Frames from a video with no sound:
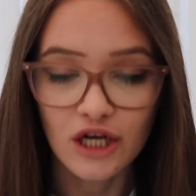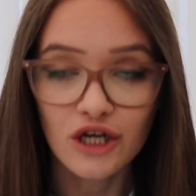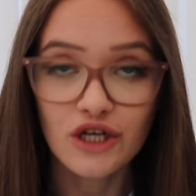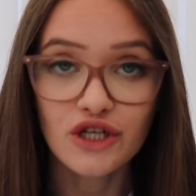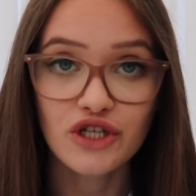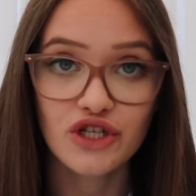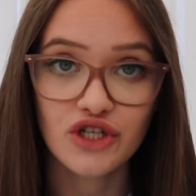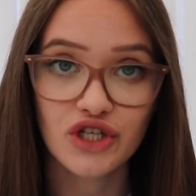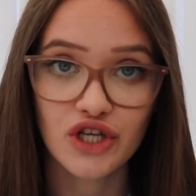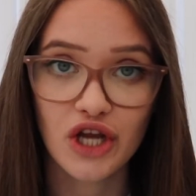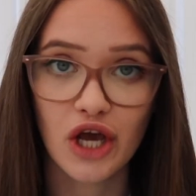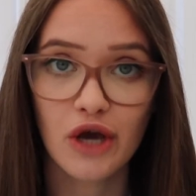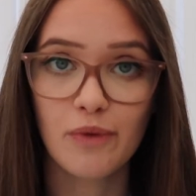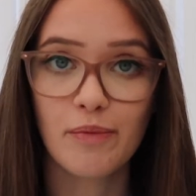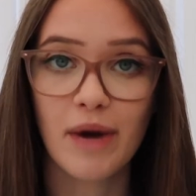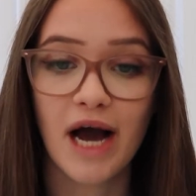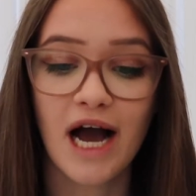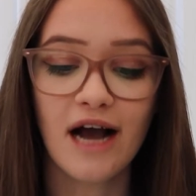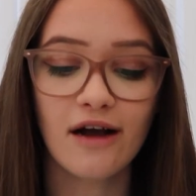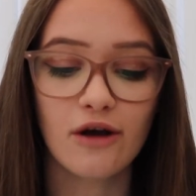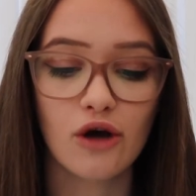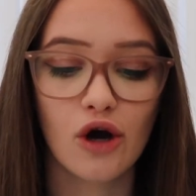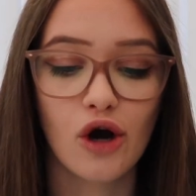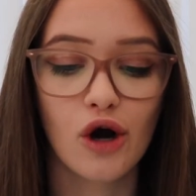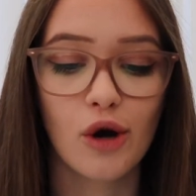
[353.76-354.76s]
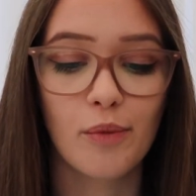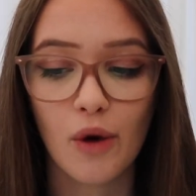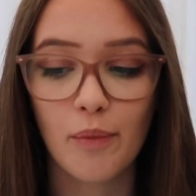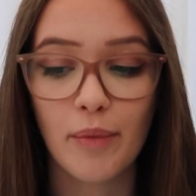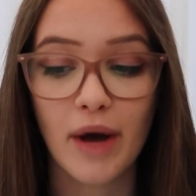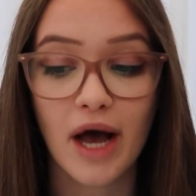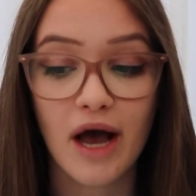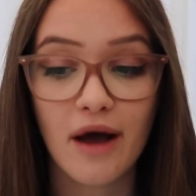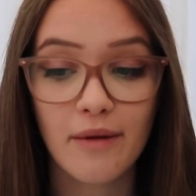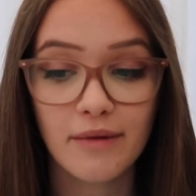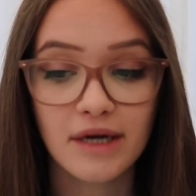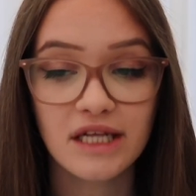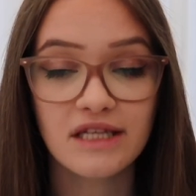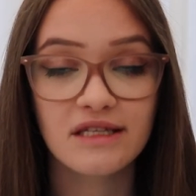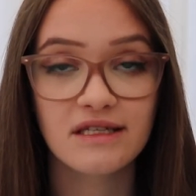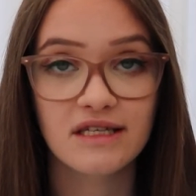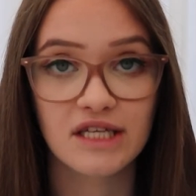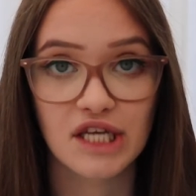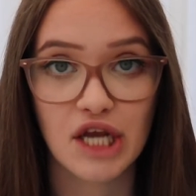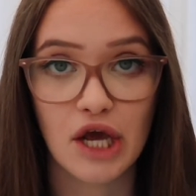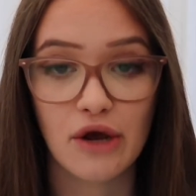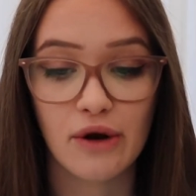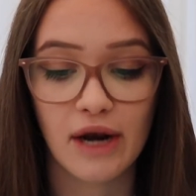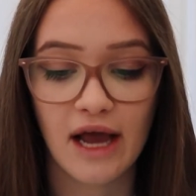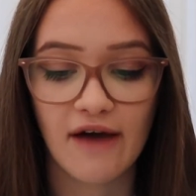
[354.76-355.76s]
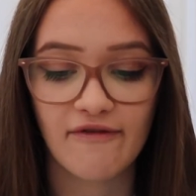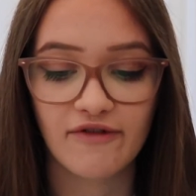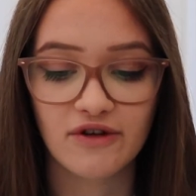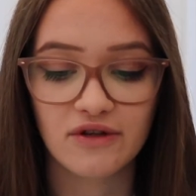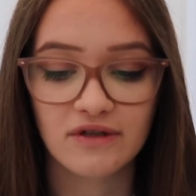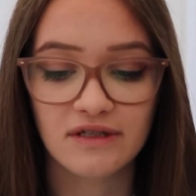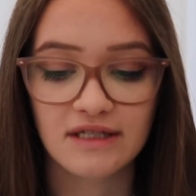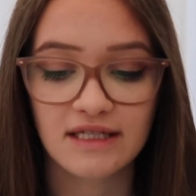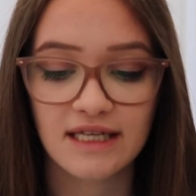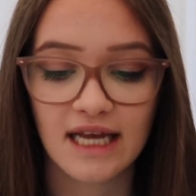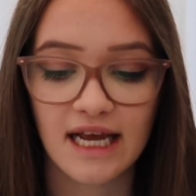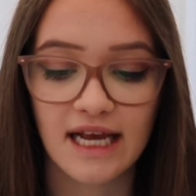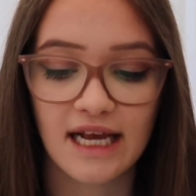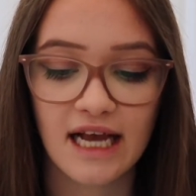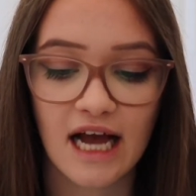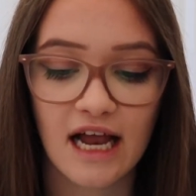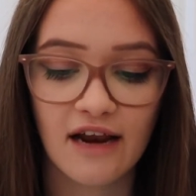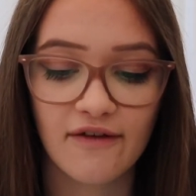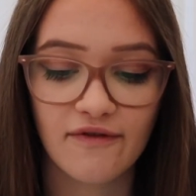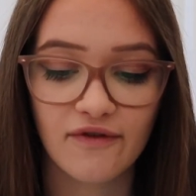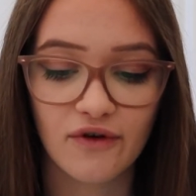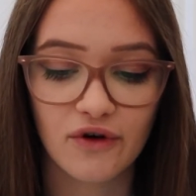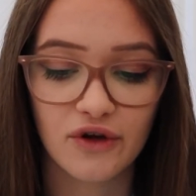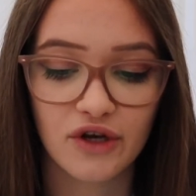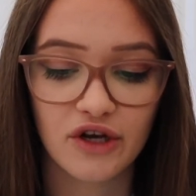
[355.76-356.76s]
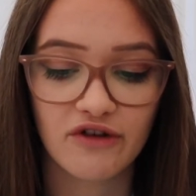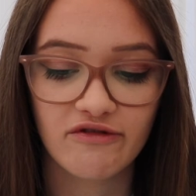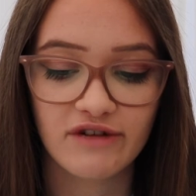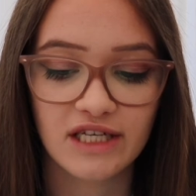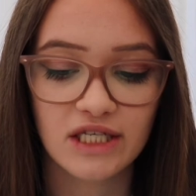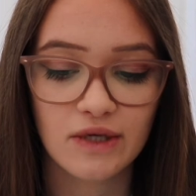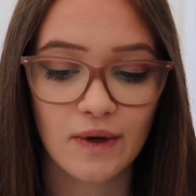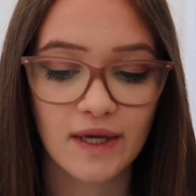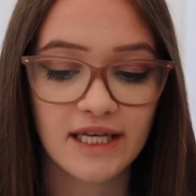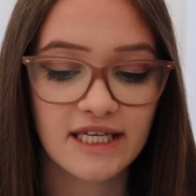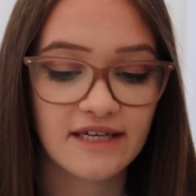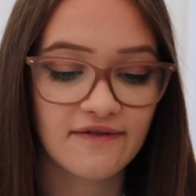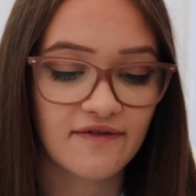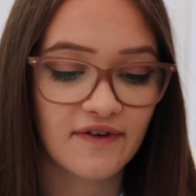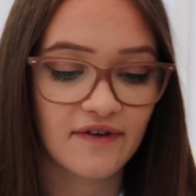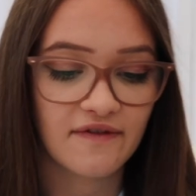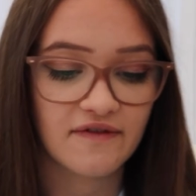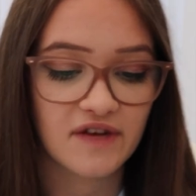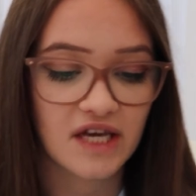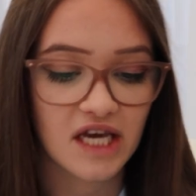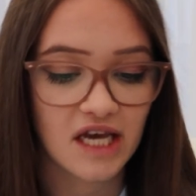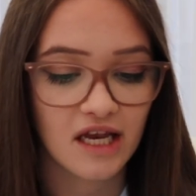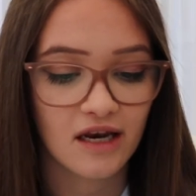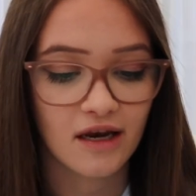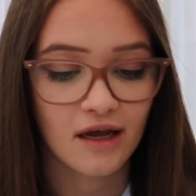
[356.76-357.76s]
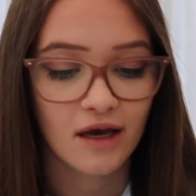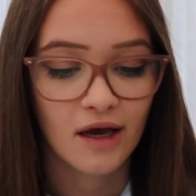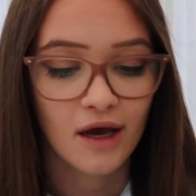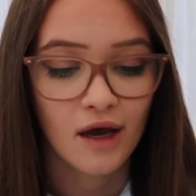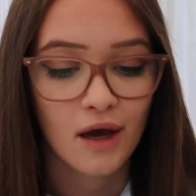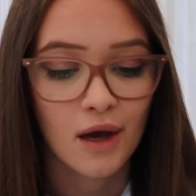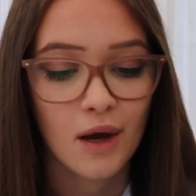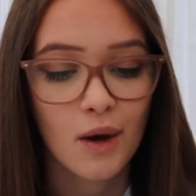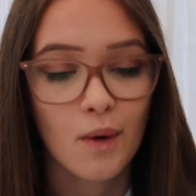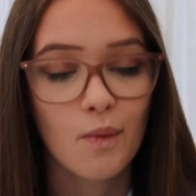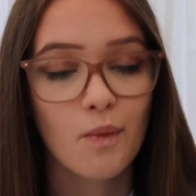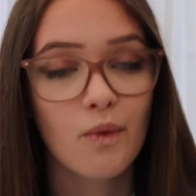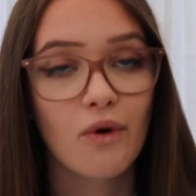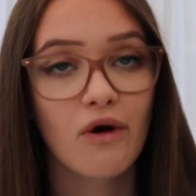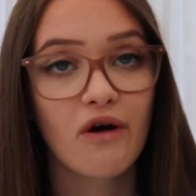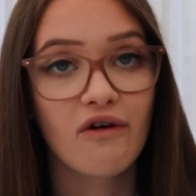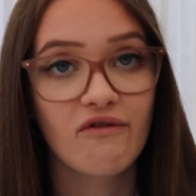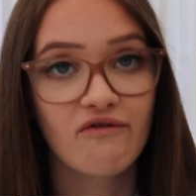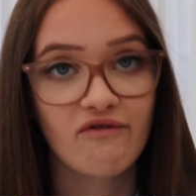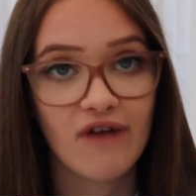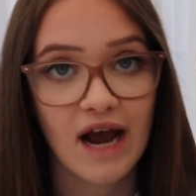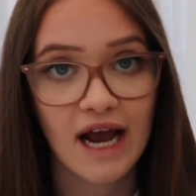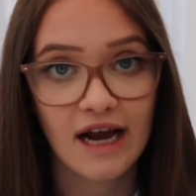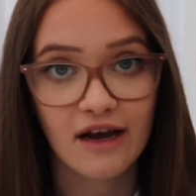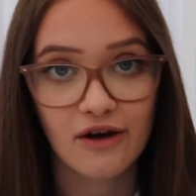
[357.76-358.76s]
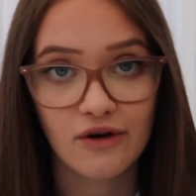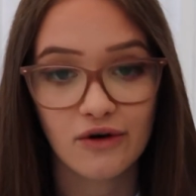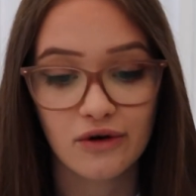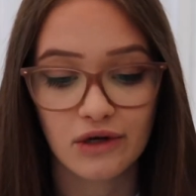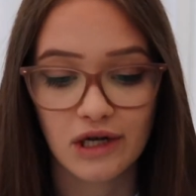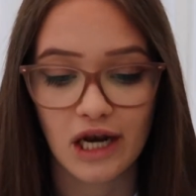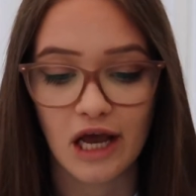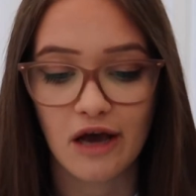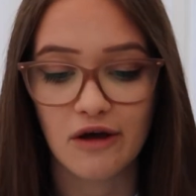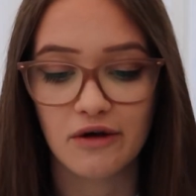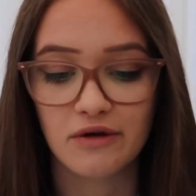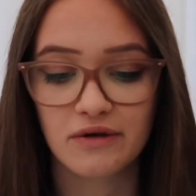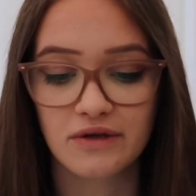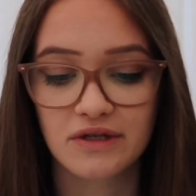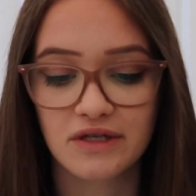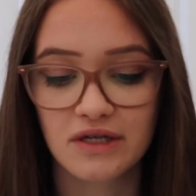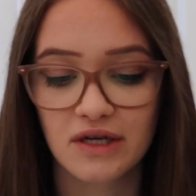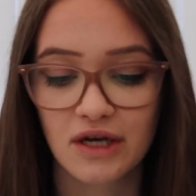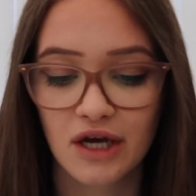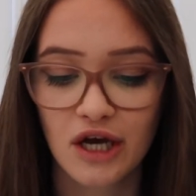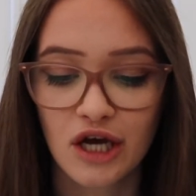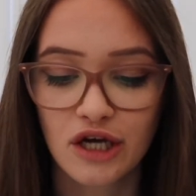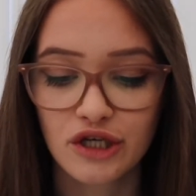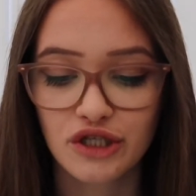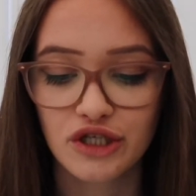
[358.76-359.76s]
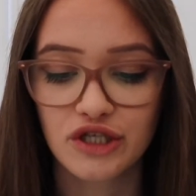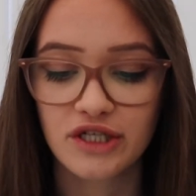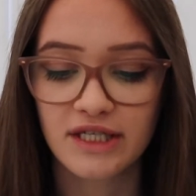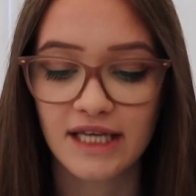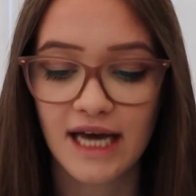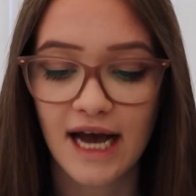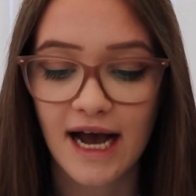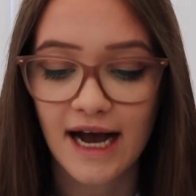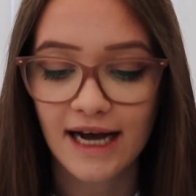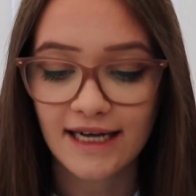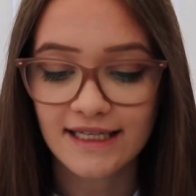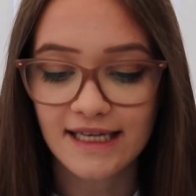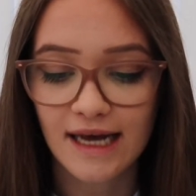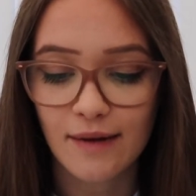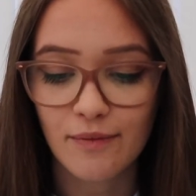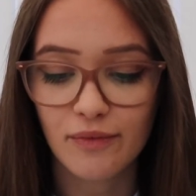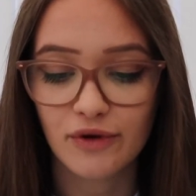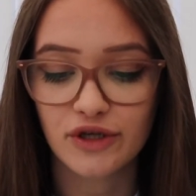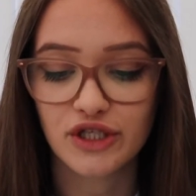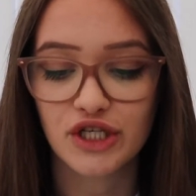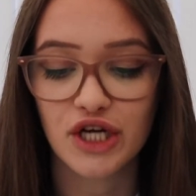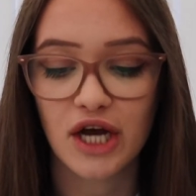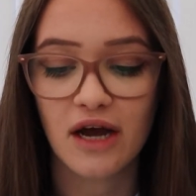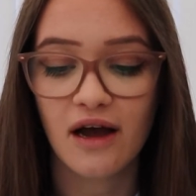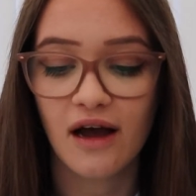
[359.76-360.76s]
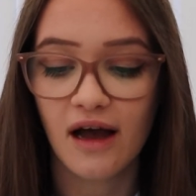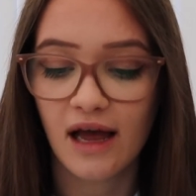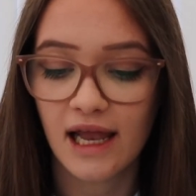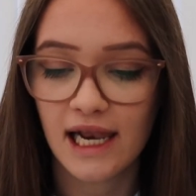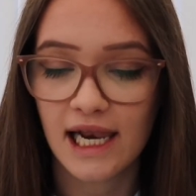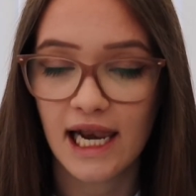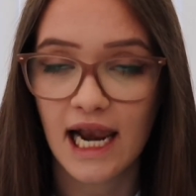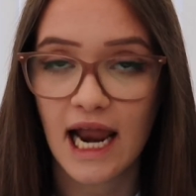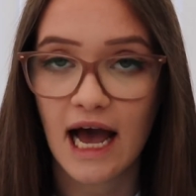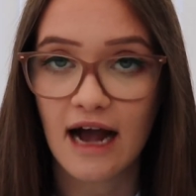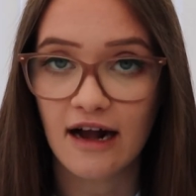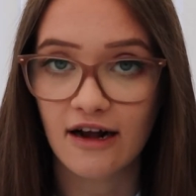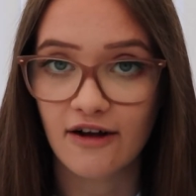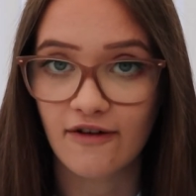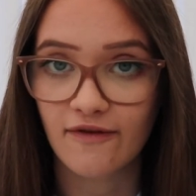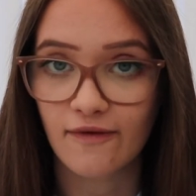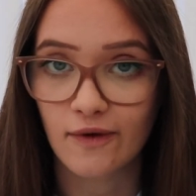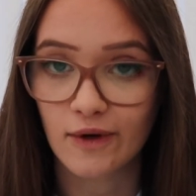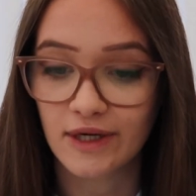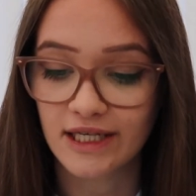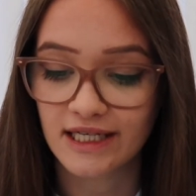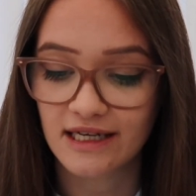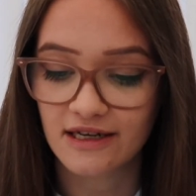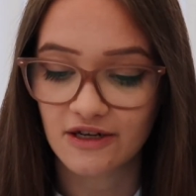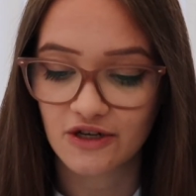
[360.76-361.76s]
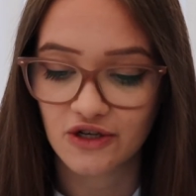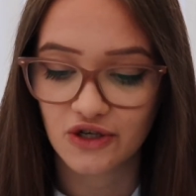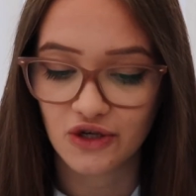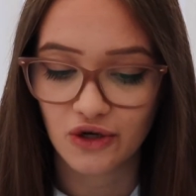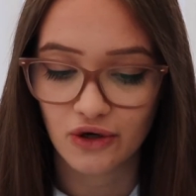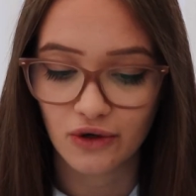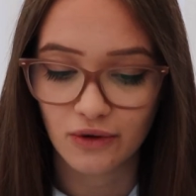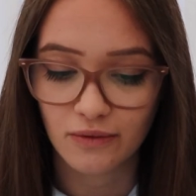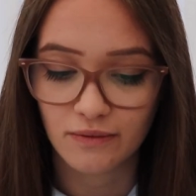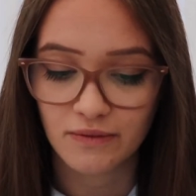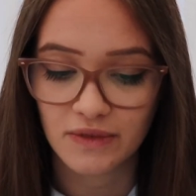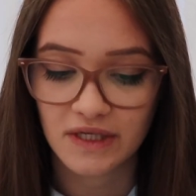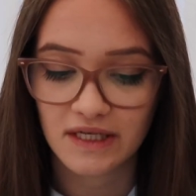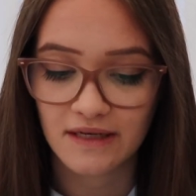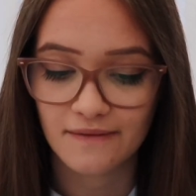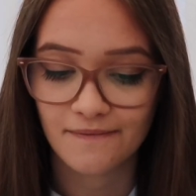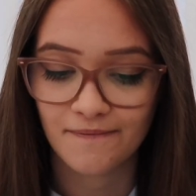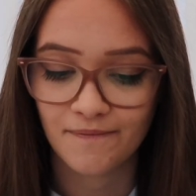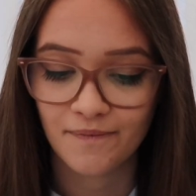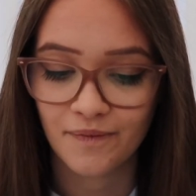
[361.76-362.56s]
Snowpack, or permanent snow levels, in California in 2015 were at record lows due to high temperature and lack of winter storms.